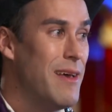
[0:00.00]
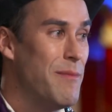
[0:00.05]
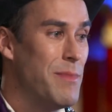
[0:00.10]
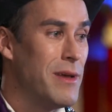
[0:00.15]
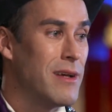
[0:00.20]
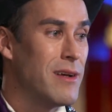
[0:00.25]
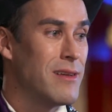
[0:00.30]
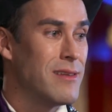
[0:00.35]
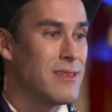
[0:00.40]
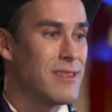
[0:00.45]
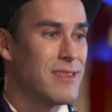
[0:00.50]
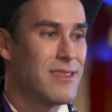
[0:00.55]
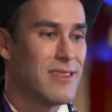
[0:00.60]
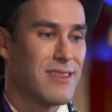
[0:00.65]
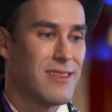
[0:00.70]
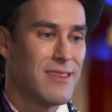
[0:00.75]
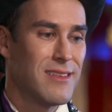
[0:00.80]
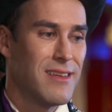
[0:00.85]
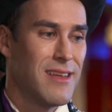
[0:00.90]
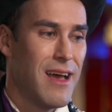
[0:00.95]

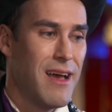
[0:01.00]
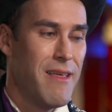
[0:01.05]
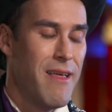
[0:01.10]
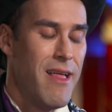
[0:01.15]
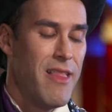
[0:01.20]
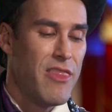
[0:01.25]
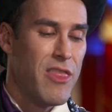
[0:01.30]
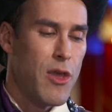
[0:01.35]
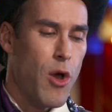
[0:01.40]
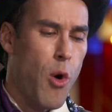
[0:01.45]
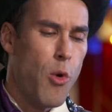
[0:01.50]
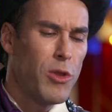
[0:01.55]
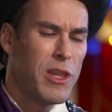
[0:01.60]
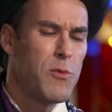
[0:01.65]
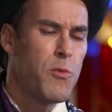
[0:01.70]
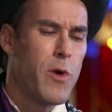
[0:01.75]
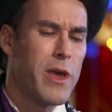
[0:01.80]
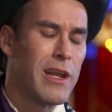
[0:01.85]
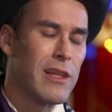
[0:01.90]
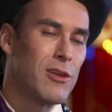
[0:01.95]
because the only
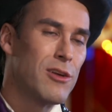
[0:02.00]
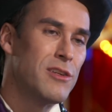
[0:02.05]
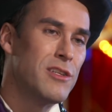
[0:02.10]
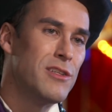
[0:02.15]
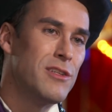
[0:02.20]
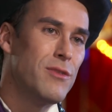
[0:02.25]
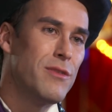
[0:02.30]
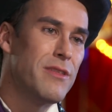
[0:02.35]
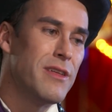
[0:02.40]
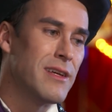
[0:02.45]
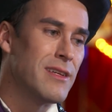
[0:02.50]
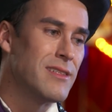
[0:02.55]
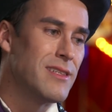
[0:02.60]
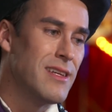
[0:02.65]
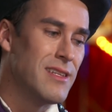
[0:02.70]
way to learn to do things